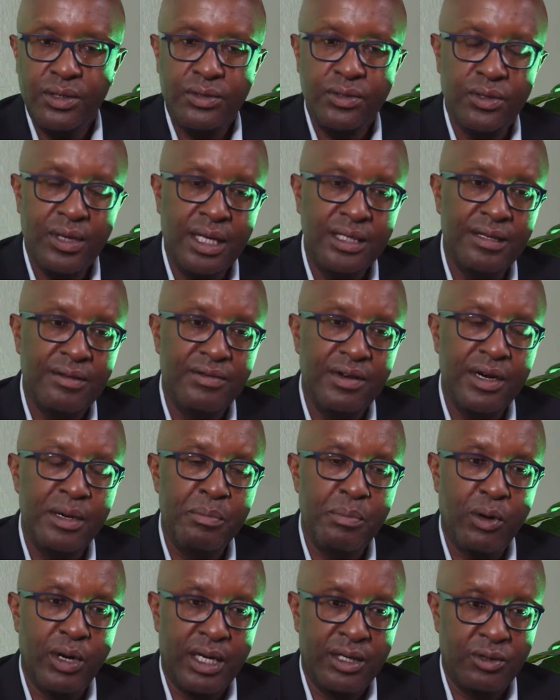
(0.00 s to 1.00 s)
So that's a very
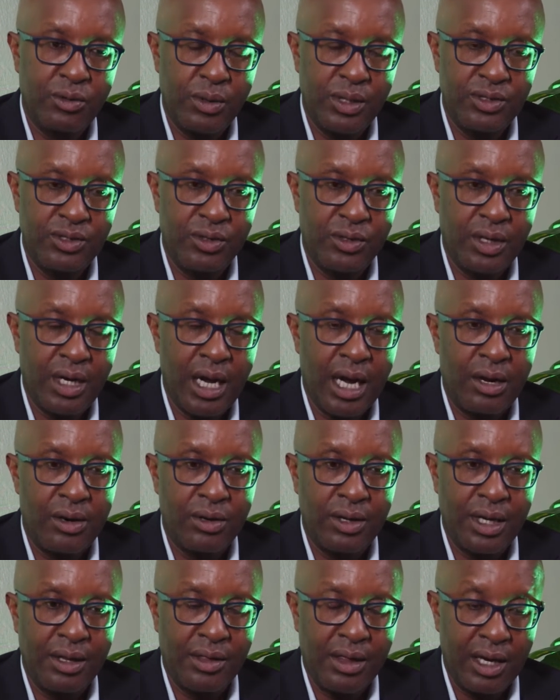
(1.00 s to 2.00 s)
important question,
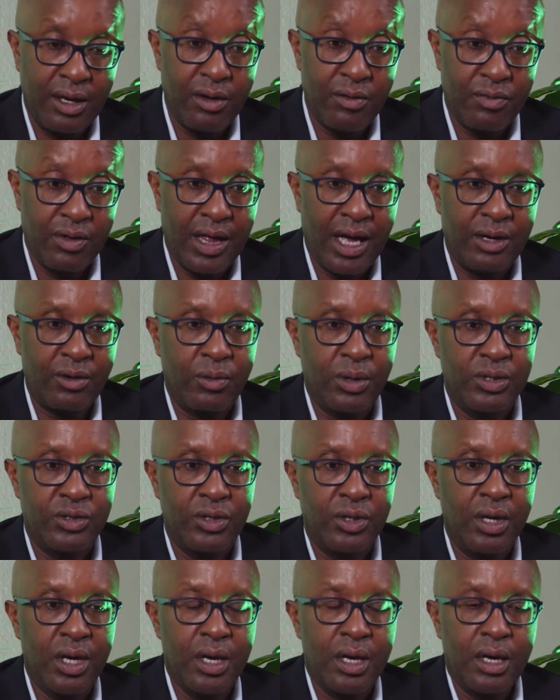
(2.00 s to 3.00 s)
Carol, and thank you for that
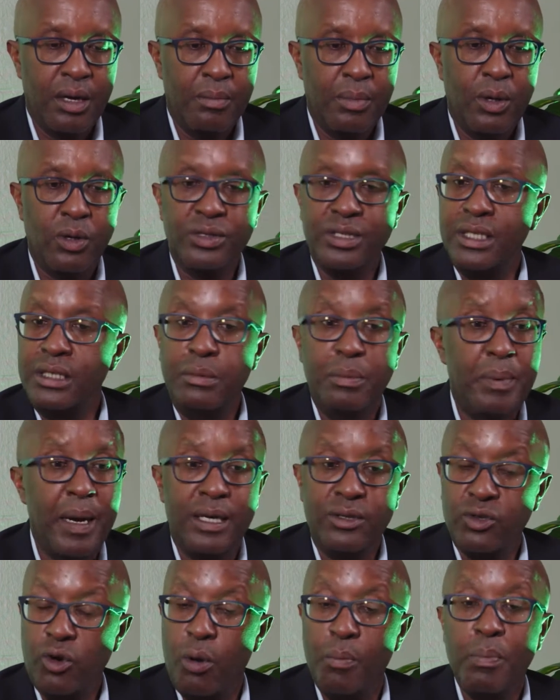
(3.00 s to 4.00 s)
question, because it
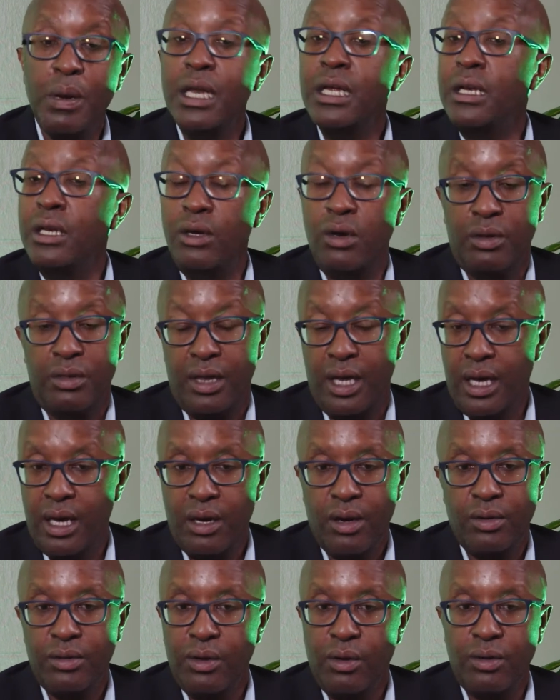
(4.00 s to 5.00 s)
depends completely on
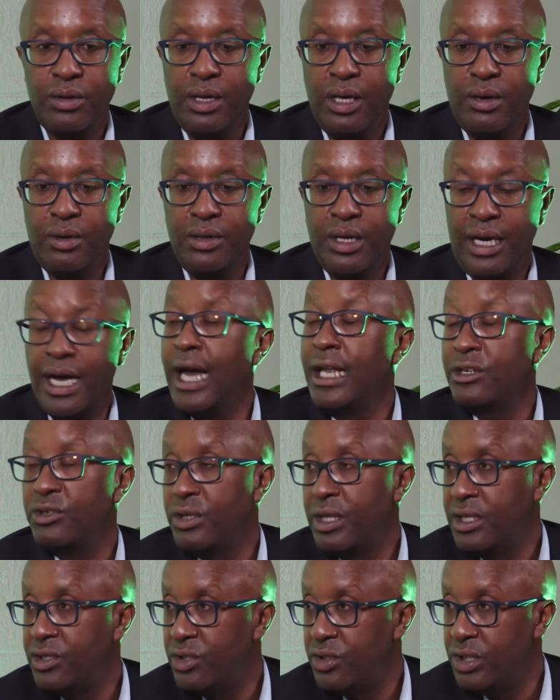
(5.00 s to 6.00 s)
the
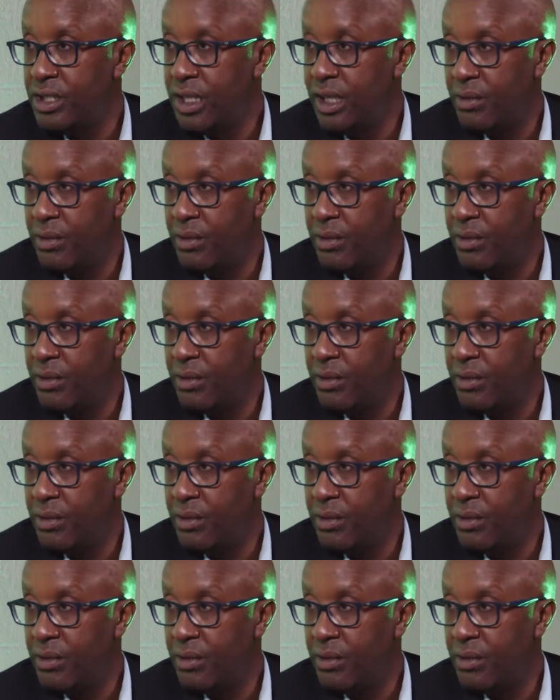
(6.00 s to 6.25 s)
country that you're